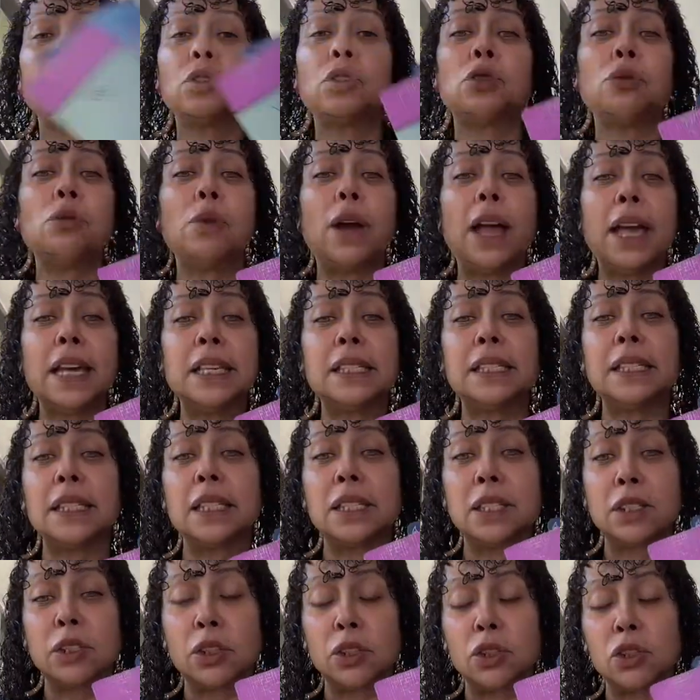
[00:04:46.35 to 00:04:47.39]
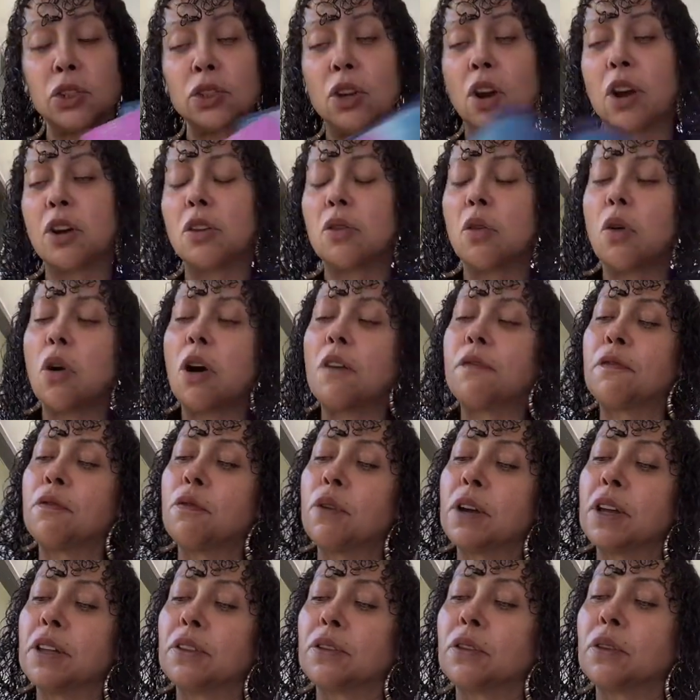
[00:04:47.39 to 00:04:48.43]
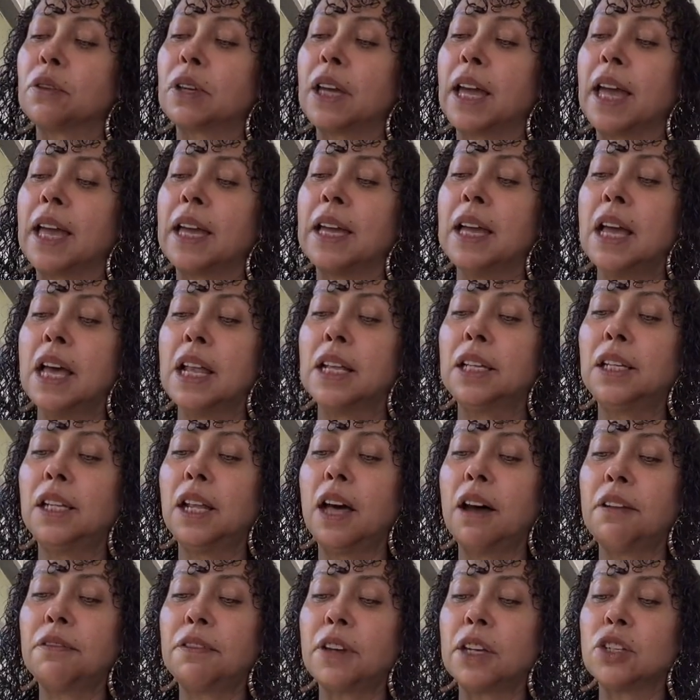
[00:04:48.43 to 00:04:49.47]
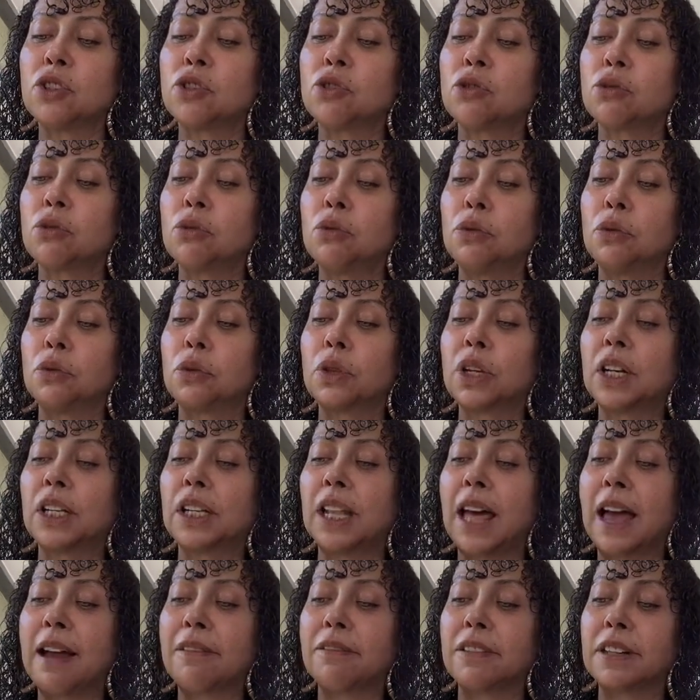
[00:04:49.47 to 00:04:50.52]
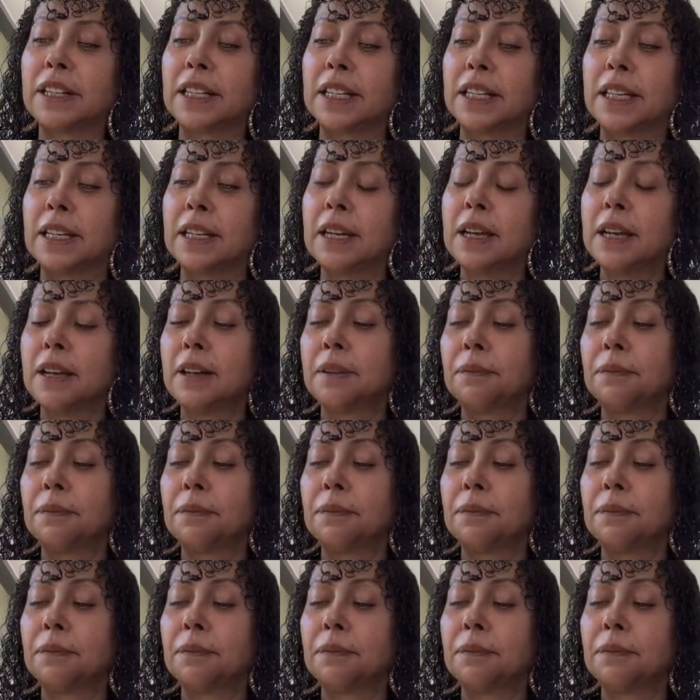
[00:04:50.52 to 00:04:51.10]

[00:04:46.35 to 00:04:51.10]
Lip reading: Two aces to start off with, okay? Love and truth, clarity.